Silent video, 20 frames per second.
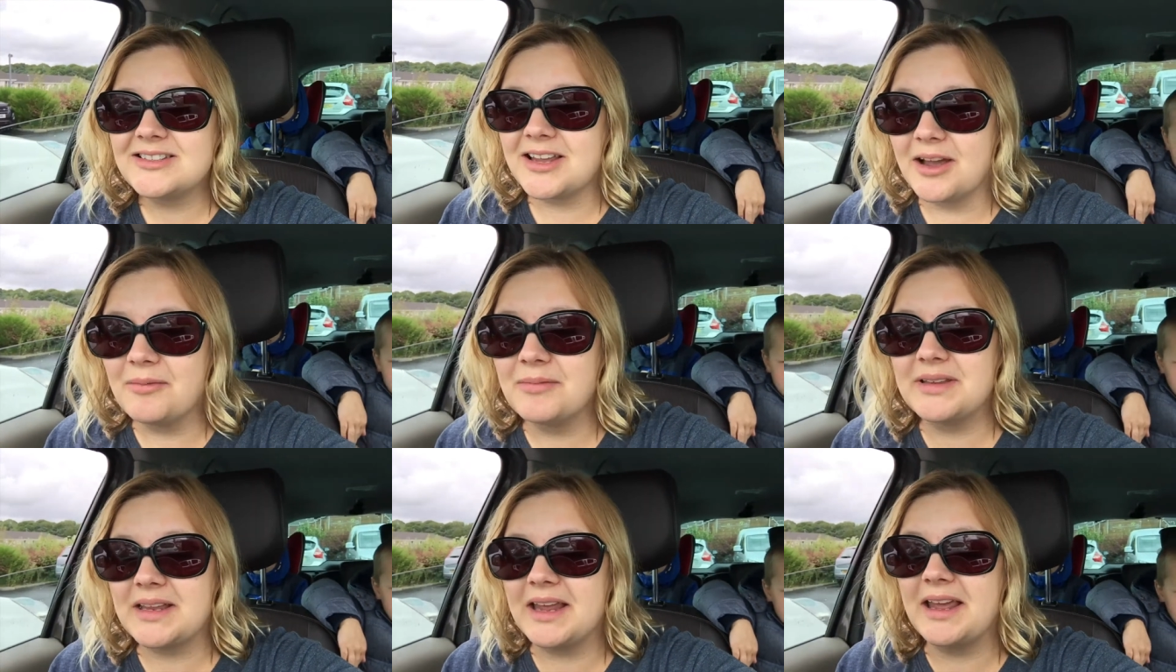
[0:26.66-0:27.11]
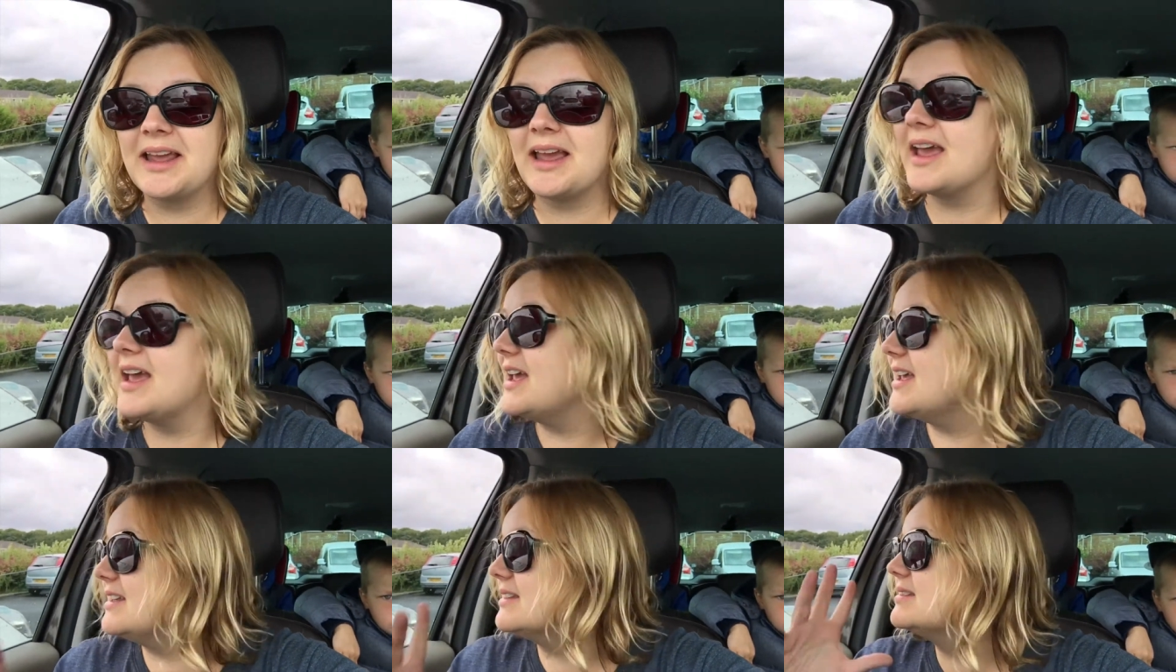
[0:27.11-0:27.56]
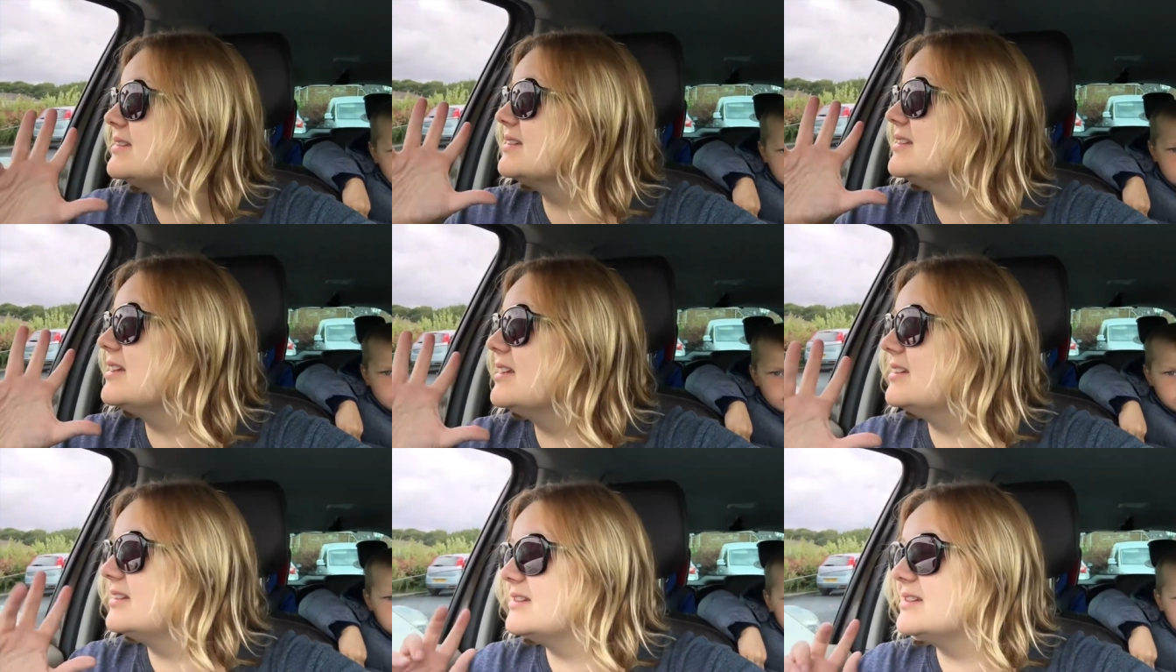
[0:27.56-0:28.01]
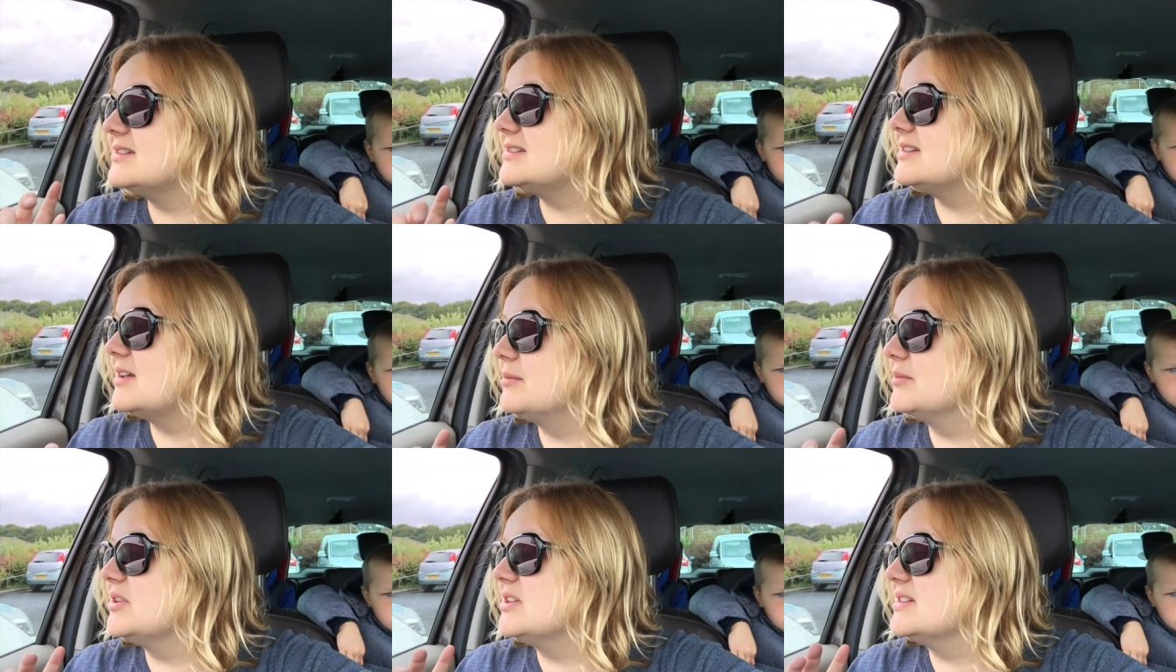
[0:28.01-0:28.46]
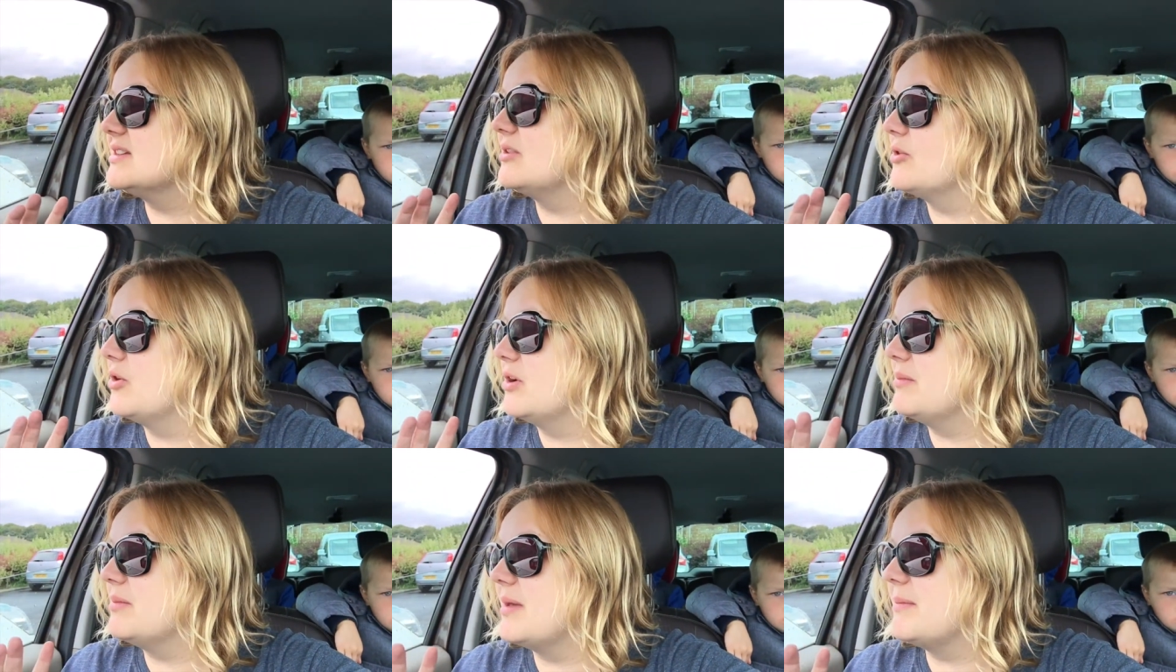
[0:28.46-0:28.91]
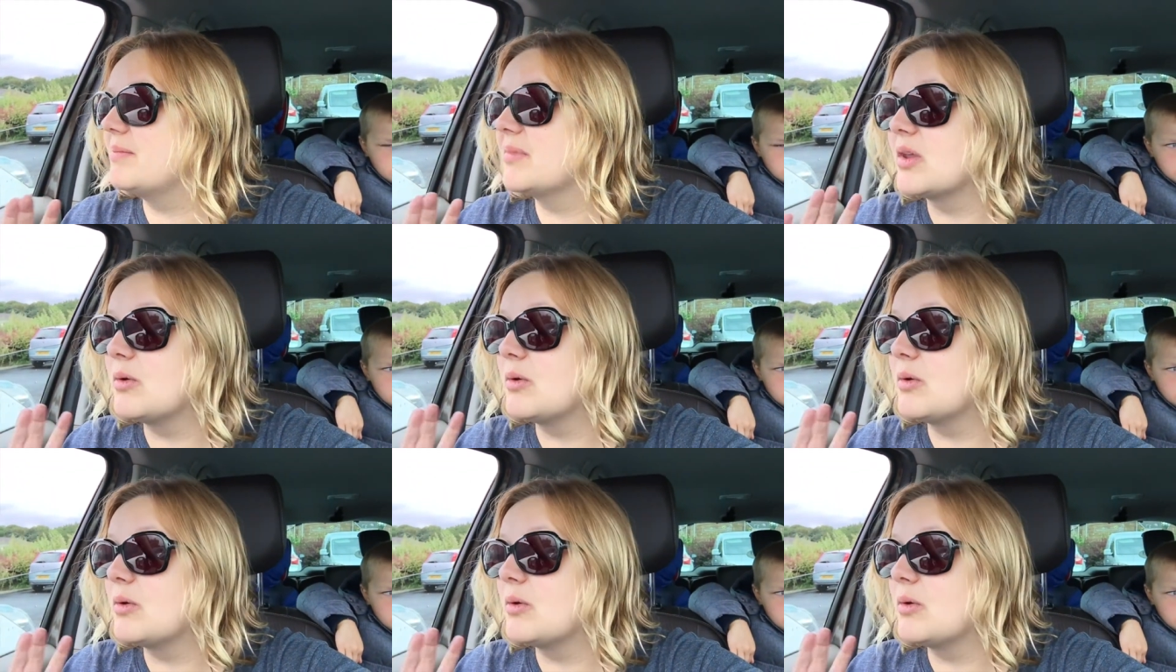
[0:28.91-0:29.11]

Somebody is Somebody's annoying me.